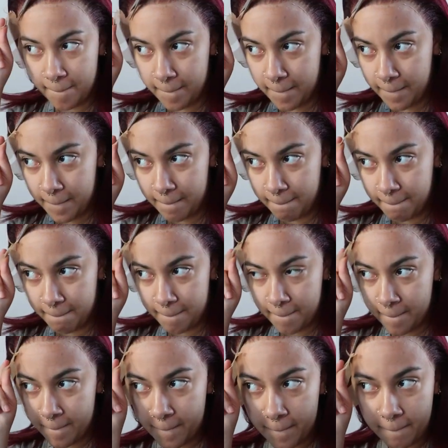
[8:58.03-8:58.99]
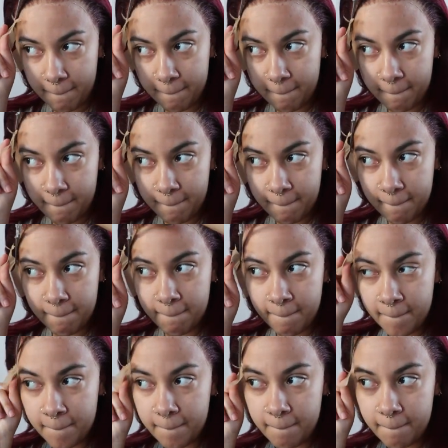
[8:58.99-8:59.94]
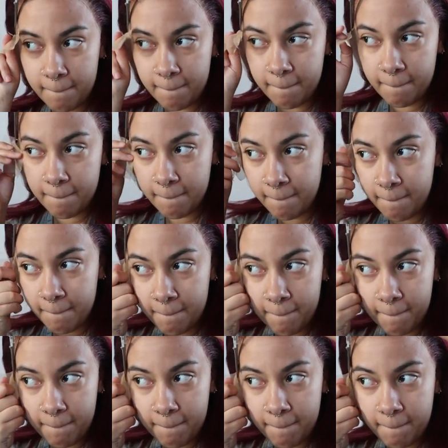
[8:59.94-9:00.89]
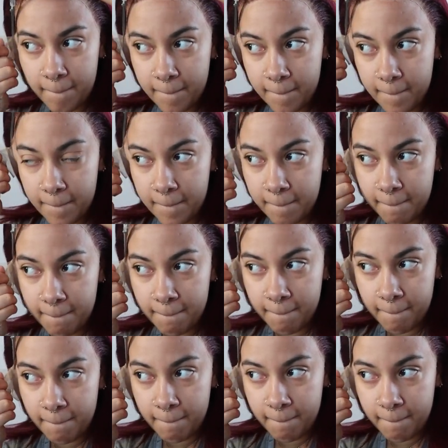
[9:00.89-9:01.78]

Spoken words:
No one is speaking in this clip.